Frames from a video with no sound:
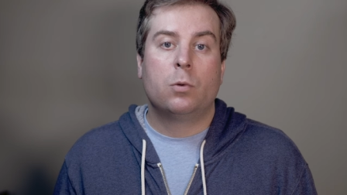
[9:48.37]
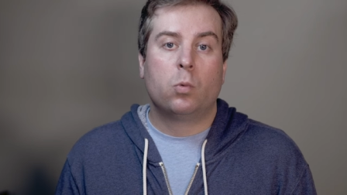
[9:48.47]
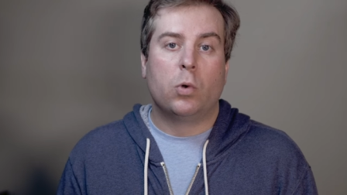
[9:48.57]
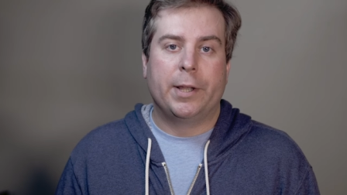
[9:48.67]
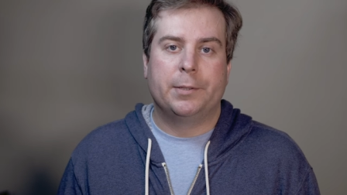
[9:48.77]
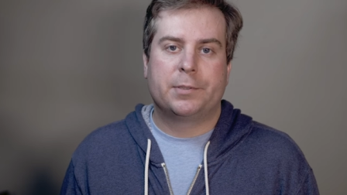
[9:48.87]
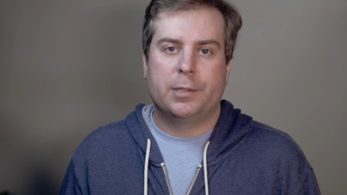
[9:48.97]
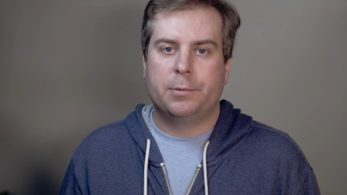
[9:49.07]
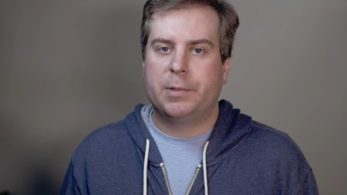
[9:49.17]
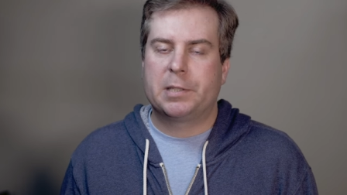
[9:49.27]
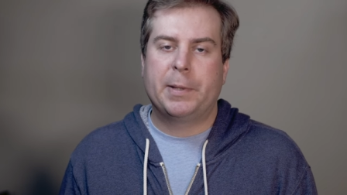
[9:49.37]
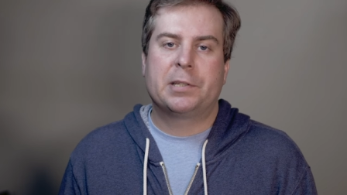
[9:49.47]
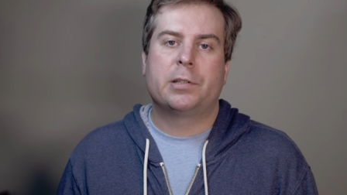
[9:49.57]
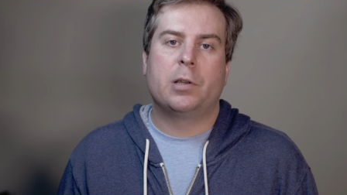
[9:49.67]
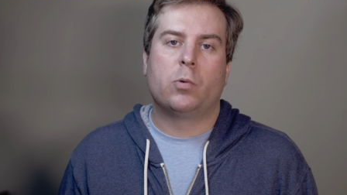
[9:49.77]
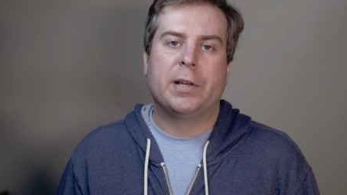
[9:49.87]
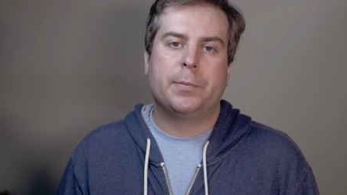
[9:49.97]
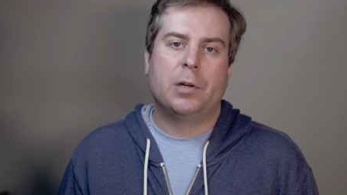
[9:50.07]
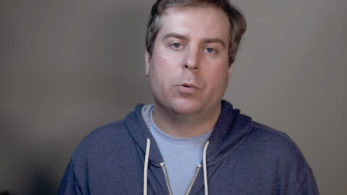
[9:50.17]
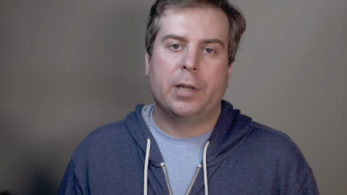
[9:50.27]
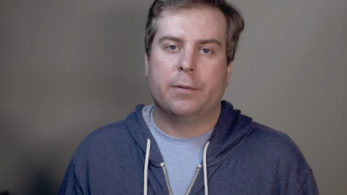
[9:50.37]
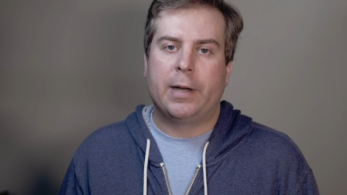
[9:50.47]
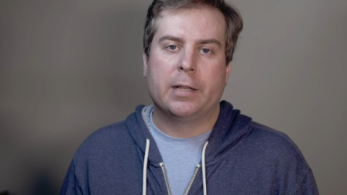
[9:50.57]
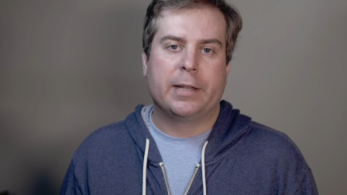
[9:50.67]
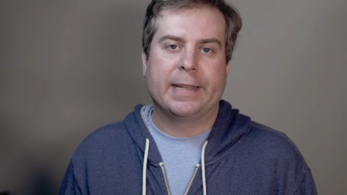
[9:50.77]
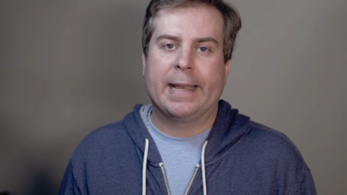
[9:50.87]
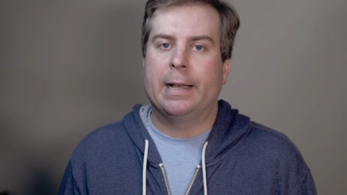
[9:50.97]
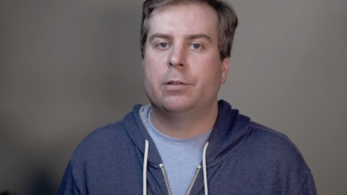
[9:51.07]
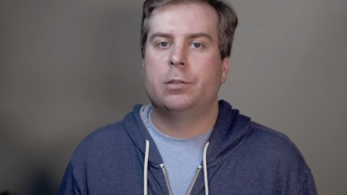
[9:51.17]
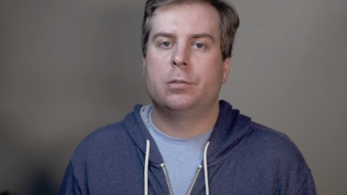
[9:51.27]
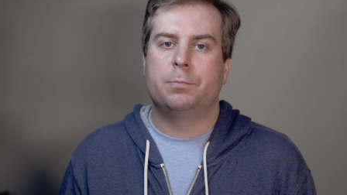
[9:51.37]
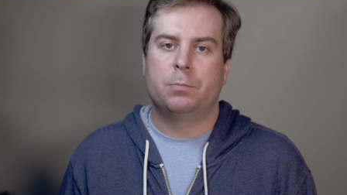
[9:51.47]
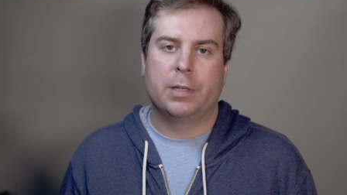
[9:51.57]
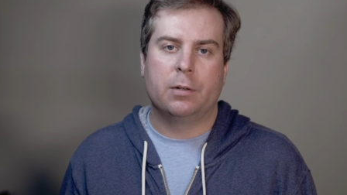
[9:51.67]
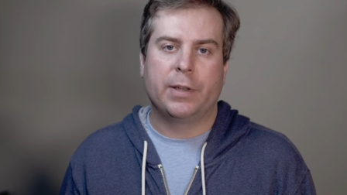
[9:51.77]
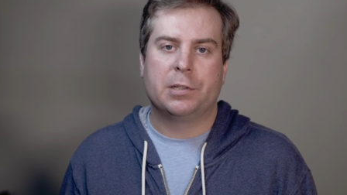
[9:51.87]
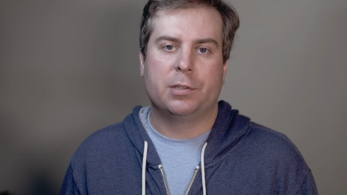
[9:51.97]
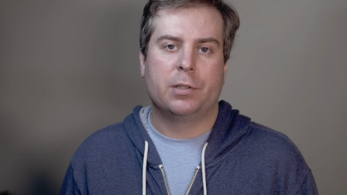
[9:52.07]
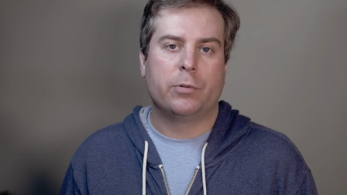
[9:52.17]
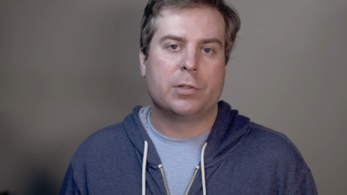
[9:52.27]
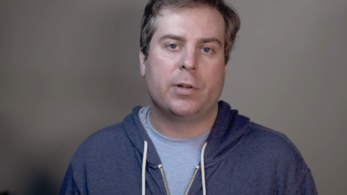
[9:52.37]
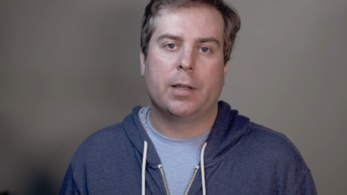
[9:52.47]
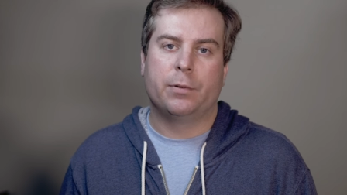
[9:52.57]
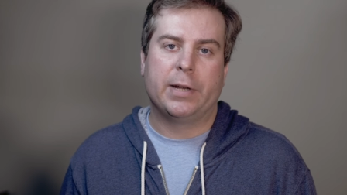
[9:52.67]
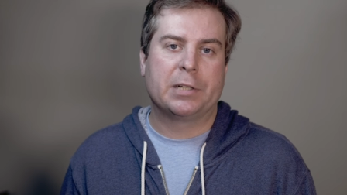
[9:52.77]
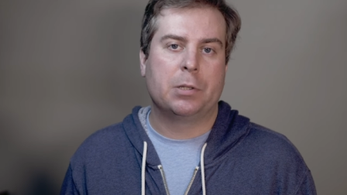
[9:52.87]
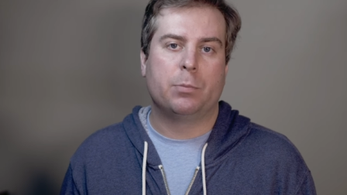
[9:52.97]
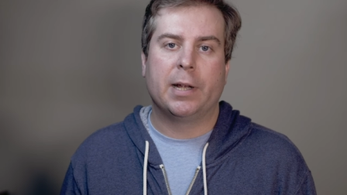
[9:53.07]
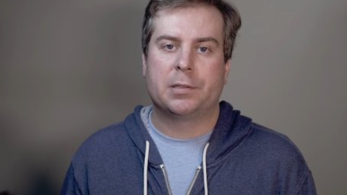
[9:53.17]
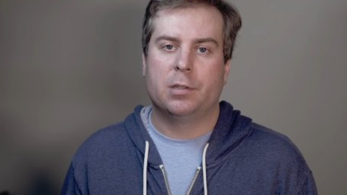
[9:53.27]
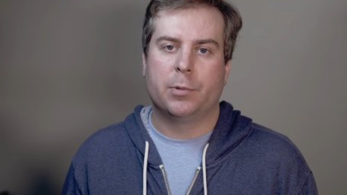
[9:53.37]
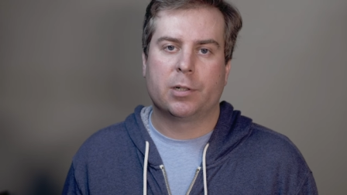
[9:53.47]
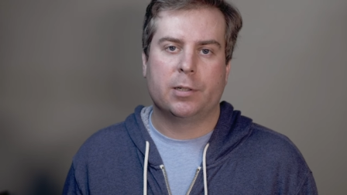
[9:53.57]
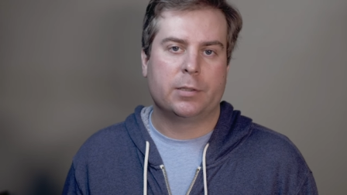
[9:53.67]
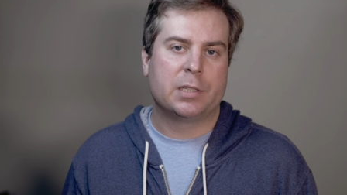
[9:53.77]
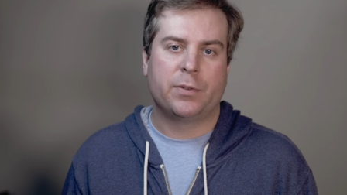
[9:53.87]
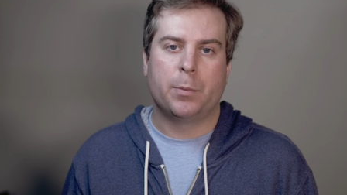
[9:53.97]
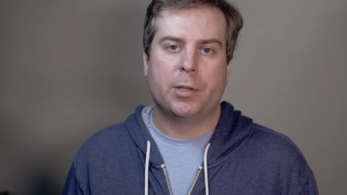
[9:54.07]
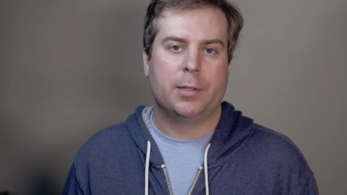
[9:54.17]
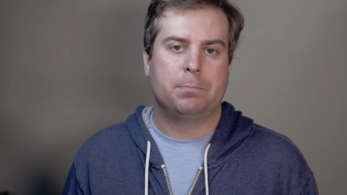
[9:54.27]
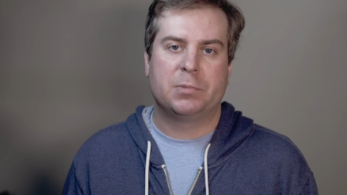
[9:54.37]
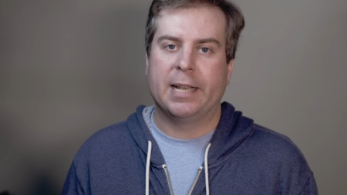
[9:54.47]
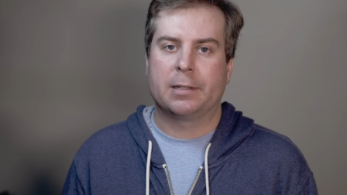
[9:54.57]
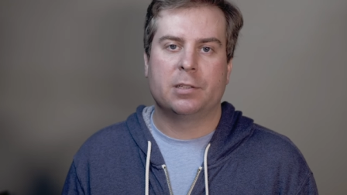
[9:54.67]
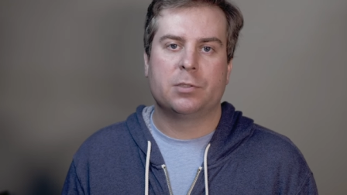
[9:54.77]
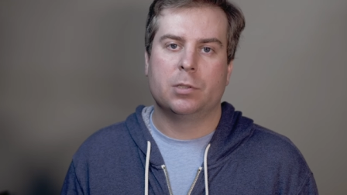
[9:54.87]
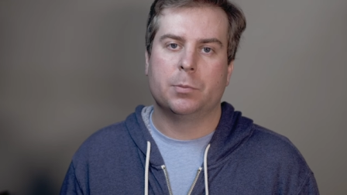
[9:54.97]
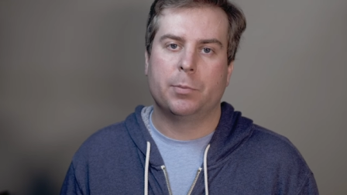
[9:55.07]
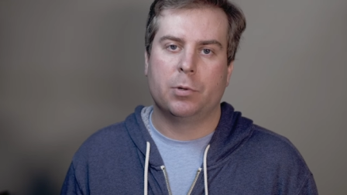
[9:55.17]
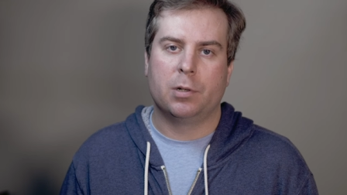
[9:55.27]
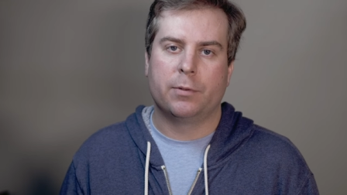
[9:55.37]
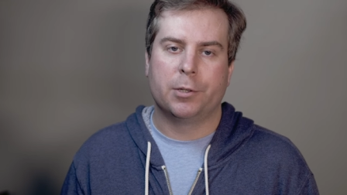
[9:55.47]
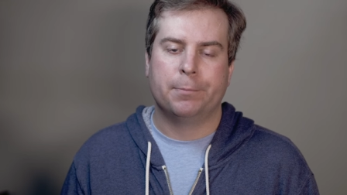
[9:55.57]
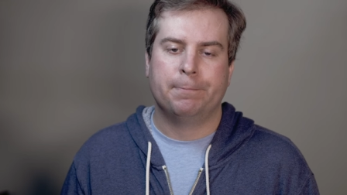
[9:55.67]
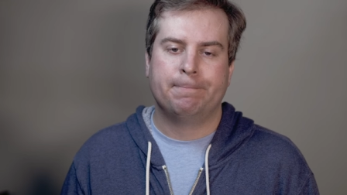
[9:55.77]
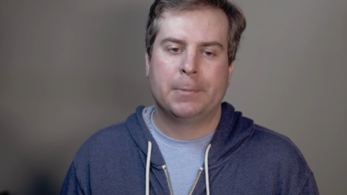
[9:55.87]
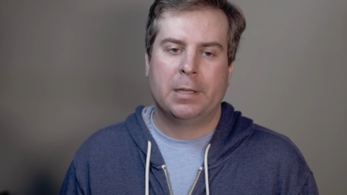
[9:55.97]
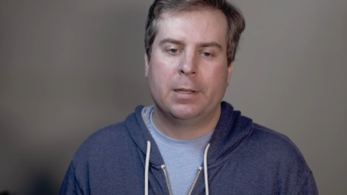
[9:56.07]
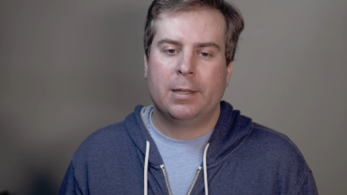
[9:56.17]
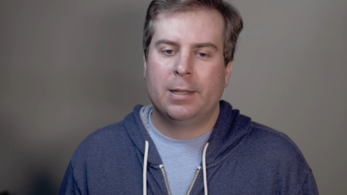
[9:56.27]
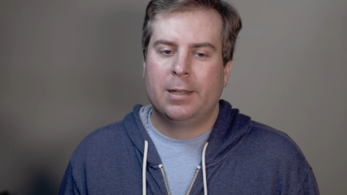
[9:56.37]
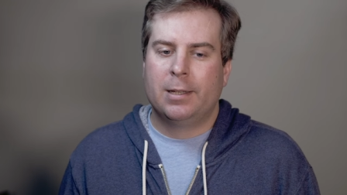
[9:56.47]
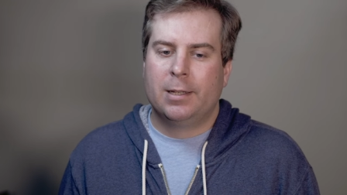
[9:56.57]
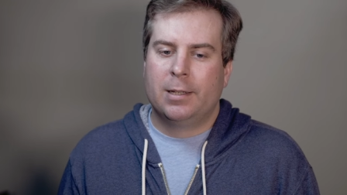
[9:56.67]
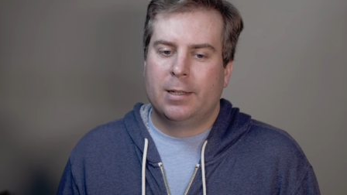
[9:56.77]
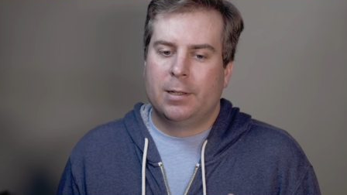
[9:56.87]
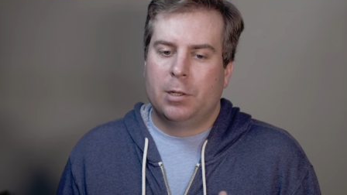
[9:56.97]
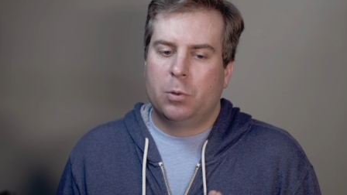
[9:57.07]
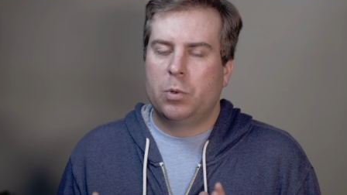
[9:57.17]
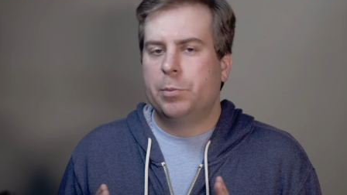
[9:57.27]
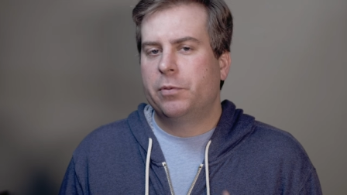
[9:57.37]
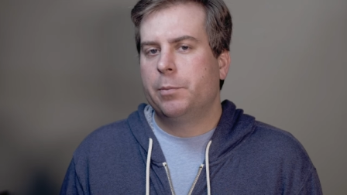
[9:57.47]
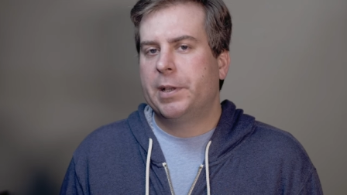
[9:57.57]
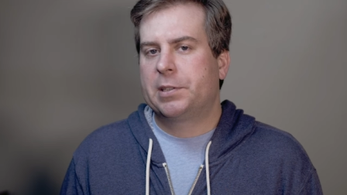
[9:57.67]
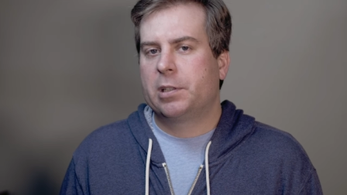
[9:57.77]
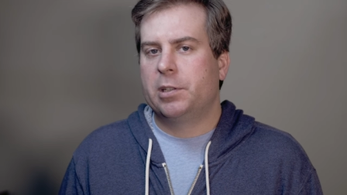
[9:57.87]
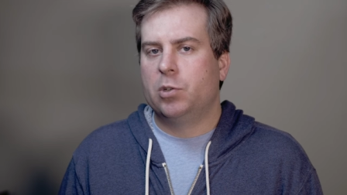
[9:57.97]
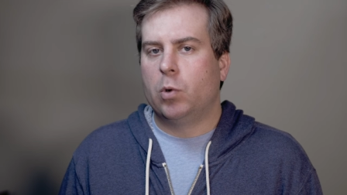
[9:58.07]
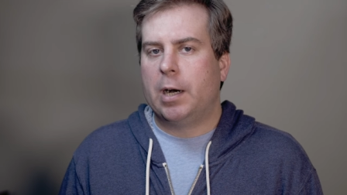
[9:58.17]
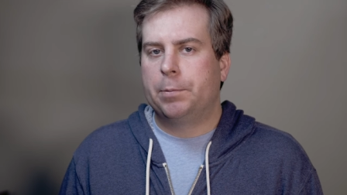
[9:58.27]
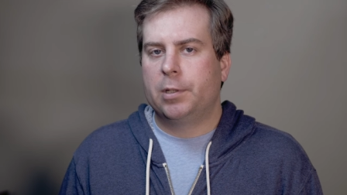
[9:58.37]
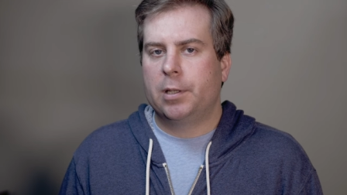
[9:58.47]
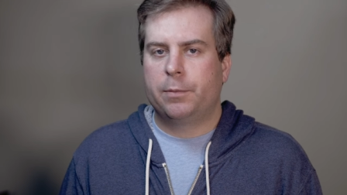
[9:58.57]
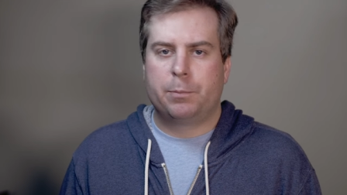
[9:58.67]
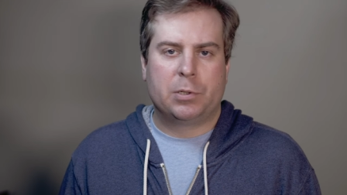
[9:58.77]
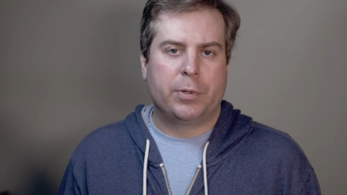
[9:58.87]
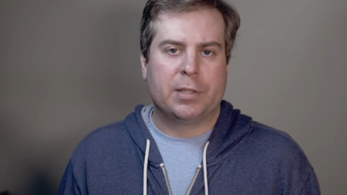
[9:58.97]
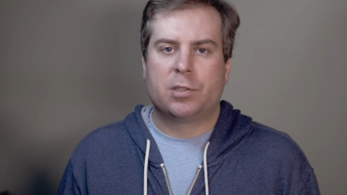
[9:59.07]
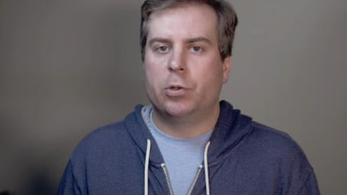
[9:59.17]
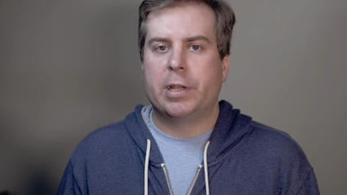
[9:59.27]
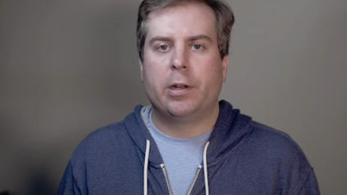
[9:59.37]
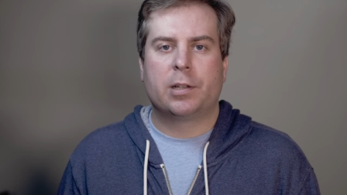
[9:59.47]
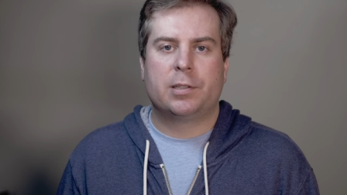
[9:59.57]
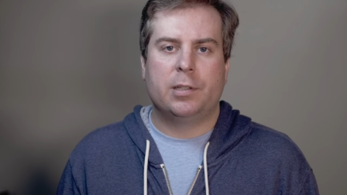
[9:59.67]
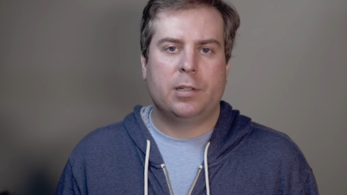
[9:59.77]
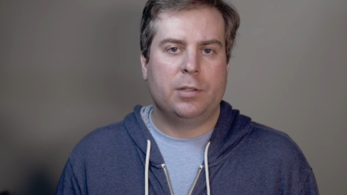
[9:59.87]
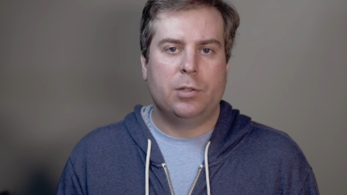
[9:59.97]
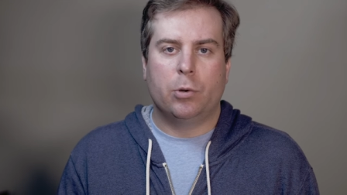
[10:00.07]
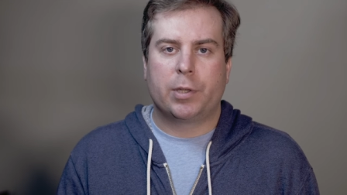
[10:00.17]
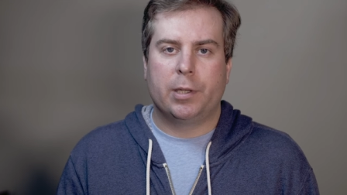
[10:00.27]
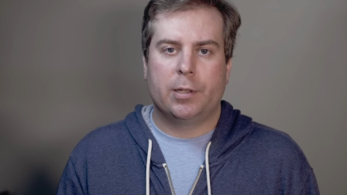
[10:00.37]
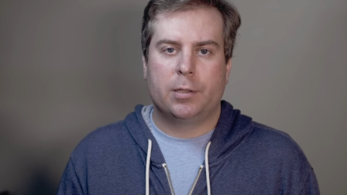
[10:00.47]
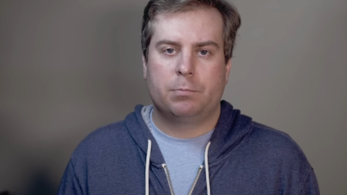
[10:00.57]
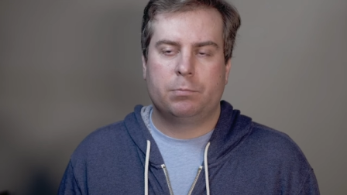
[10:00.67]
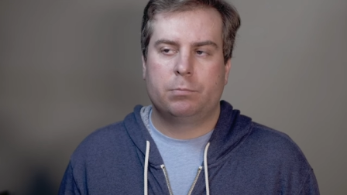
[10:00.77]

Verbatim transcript: Right. So that's basically a roundabout way of highlighting how little innovation the original iPhone actually brought to the market, at least from the tech consumer point of view. We moved from basically a duopoly between Sony Ericsson and Nokia,